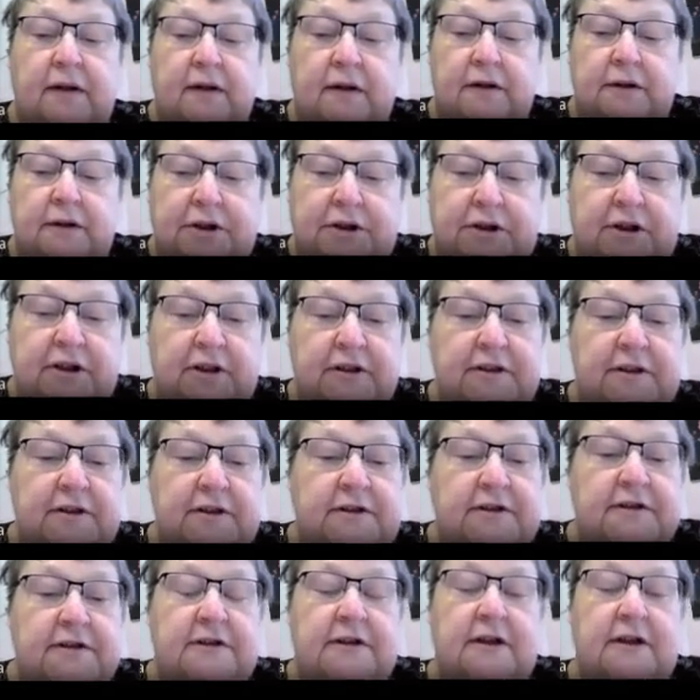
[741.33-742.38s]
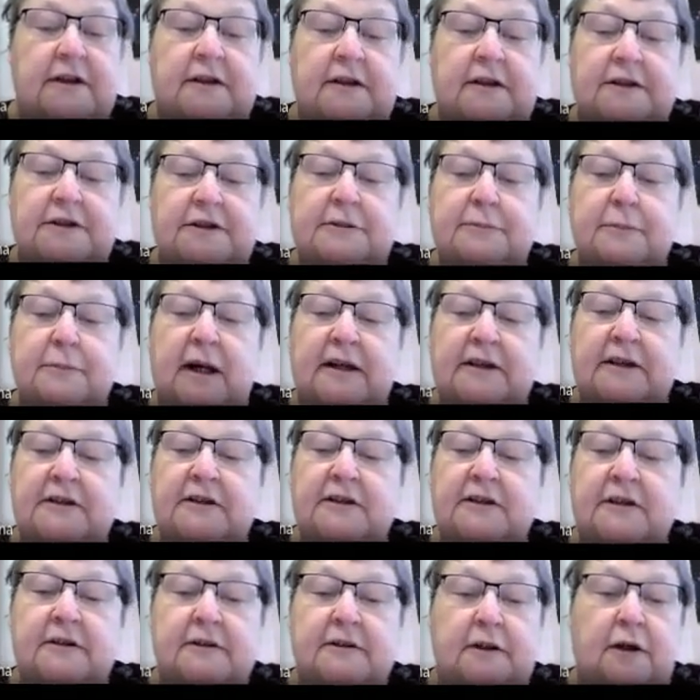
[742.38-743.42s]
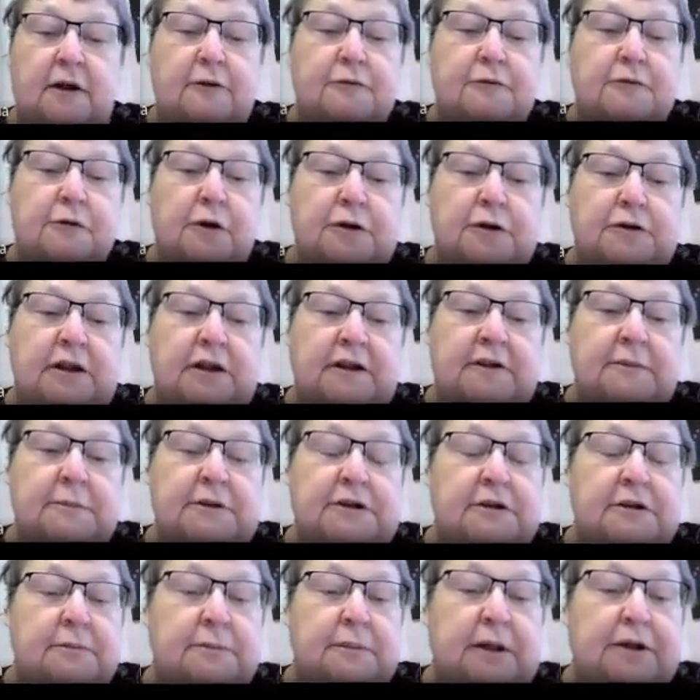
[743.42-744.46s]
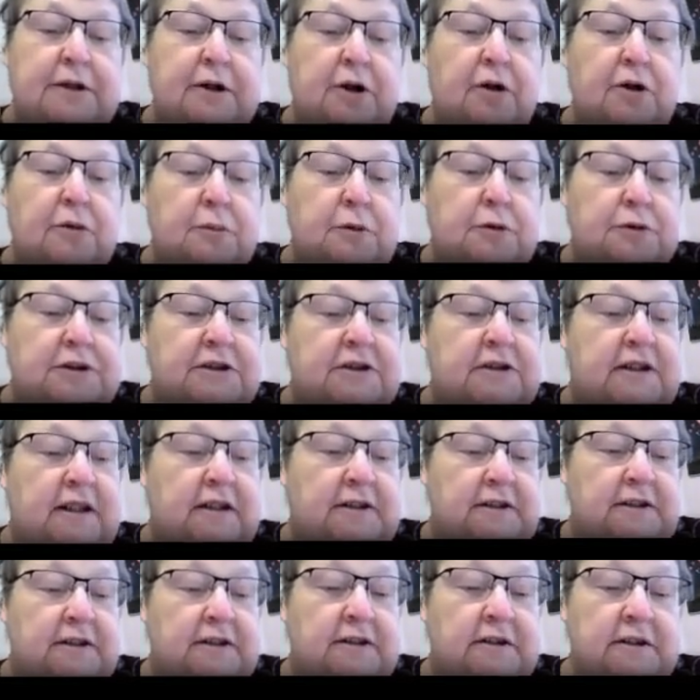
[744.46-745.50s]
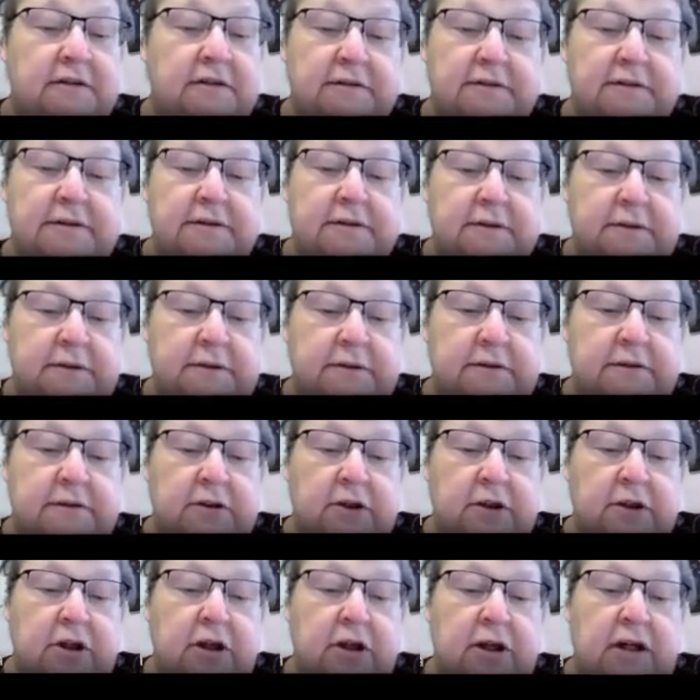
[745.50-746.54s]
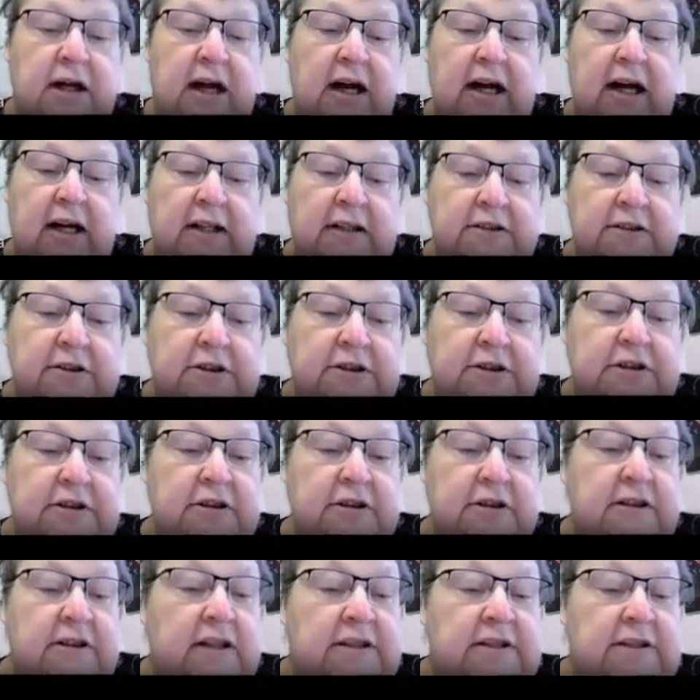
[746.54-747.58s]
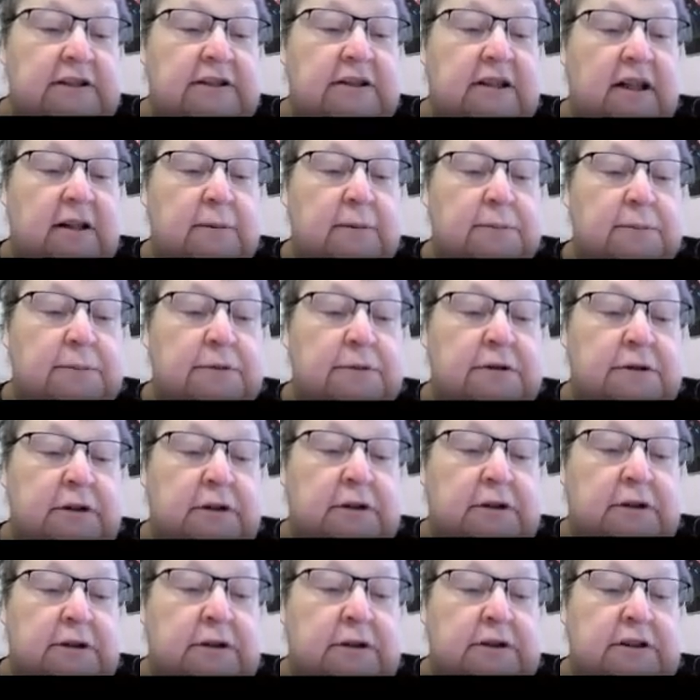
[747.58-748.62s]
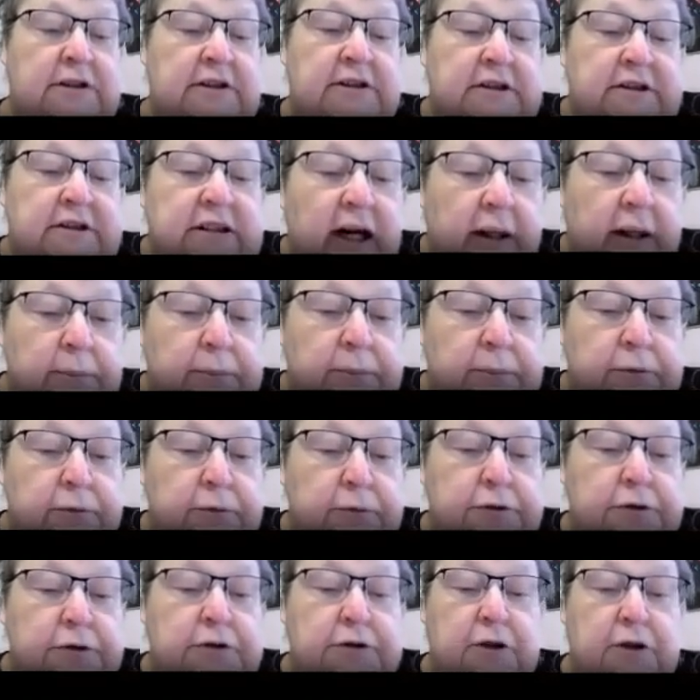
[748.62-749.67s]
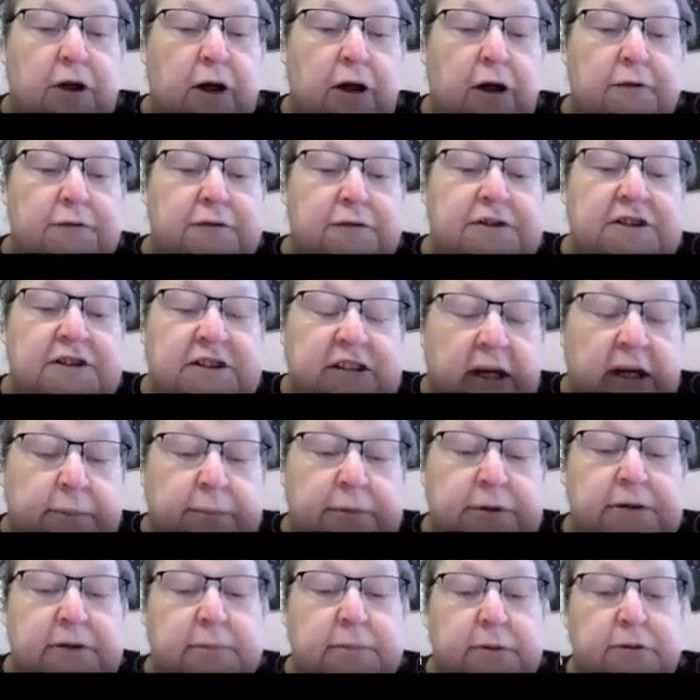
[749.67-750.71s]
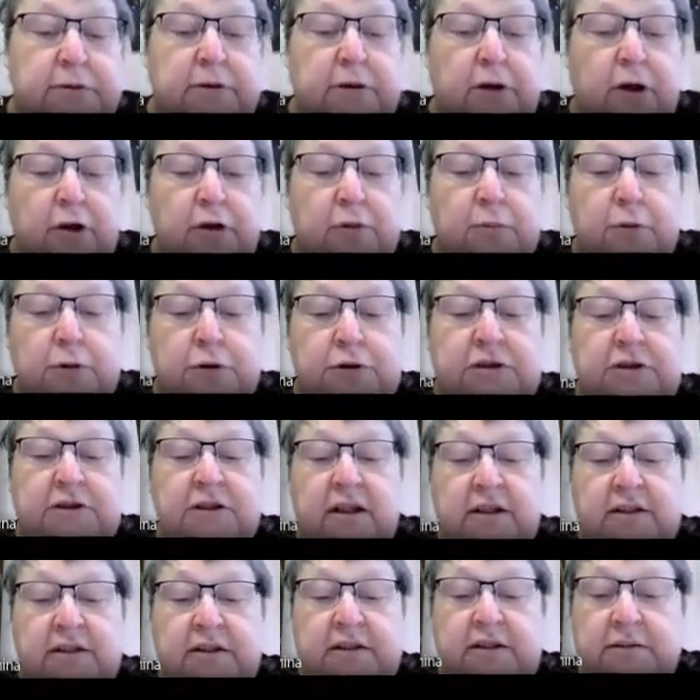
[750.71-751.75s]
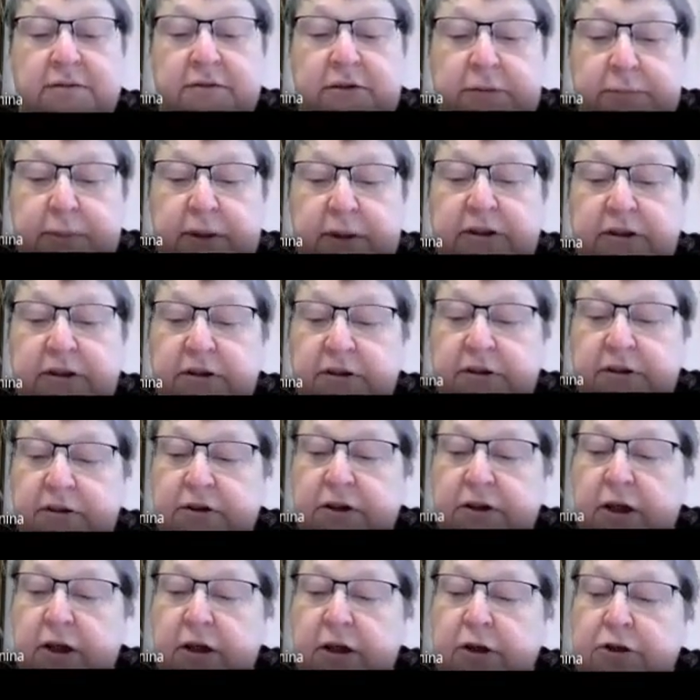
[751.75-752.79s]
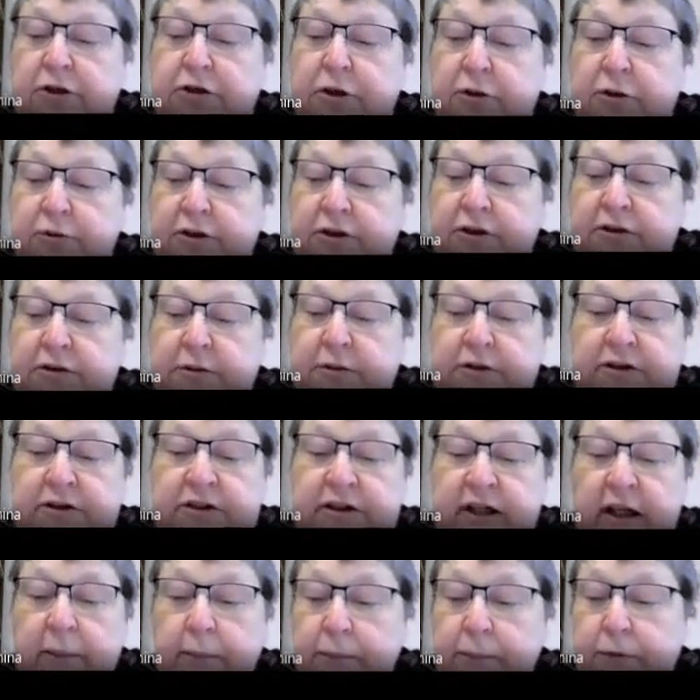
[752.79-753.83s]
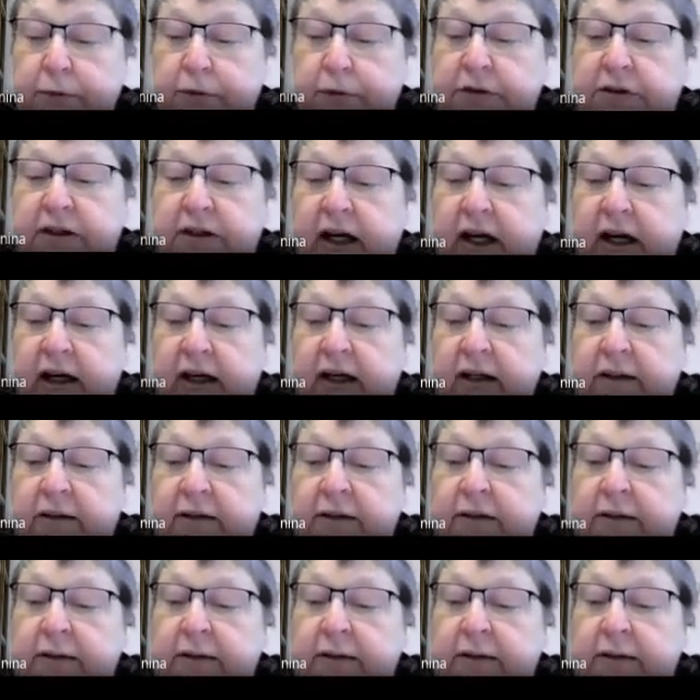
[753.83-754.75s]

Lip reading: here is the reminder of what I mean by almost transitive. And here are some examples of separable almost transitive spaces. So these examples are